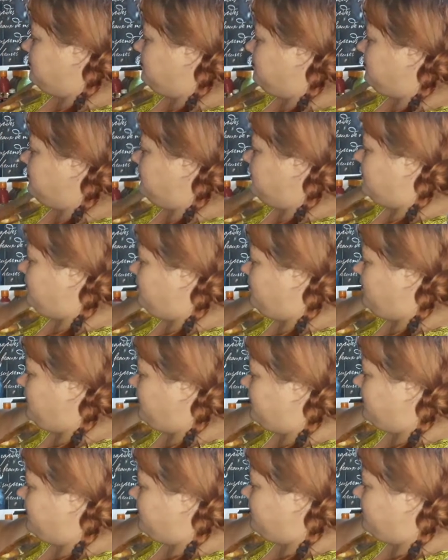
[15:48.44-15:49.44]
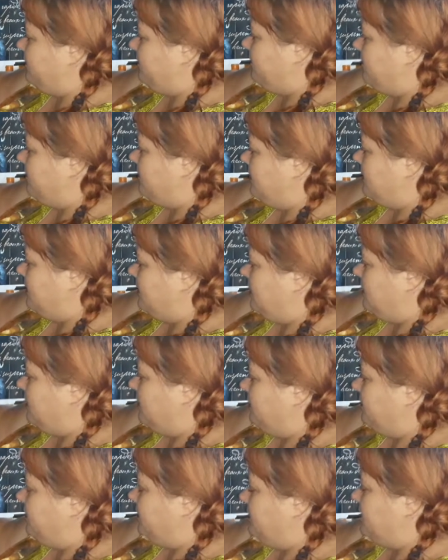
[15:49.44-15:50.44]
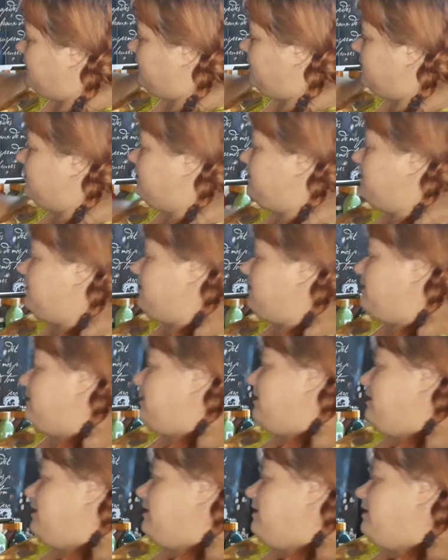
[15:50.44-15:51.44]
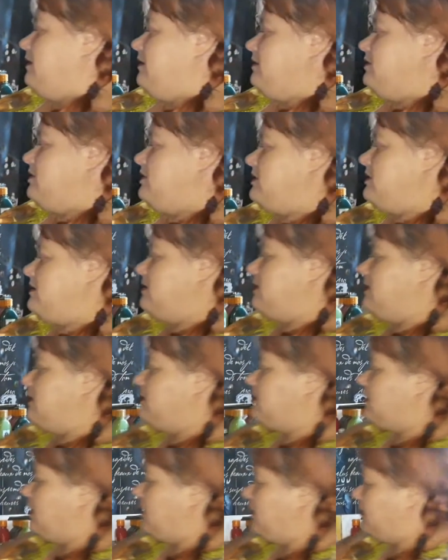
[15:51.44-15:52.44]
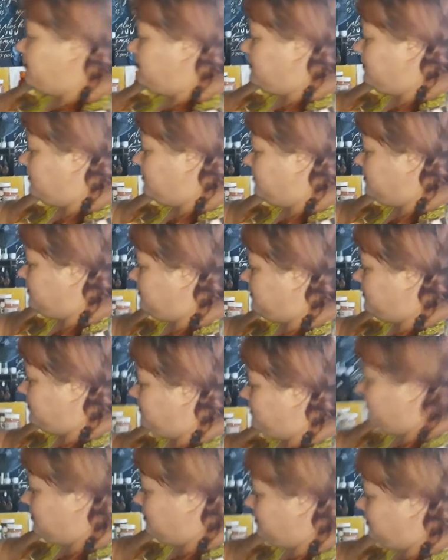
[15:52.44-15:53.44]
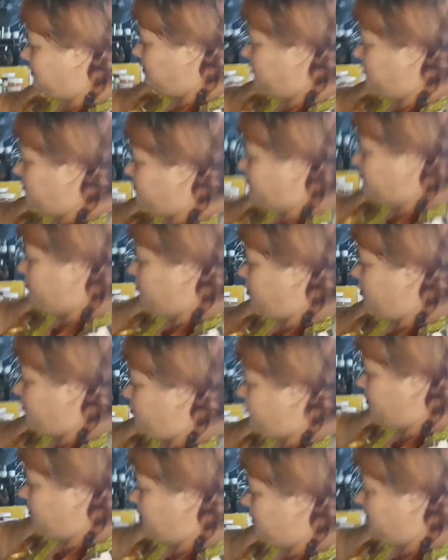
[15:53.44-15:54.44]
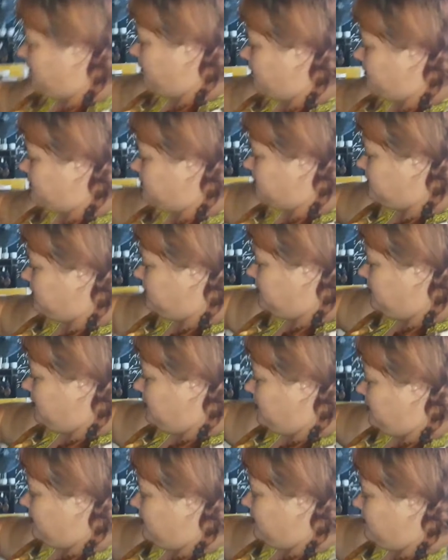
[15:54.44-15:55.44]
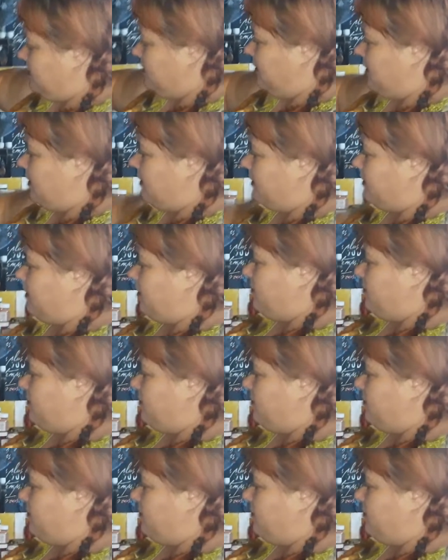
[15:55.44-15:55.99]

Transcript: Okay, look at that, just detailing, and go a bit lighter, and there I go.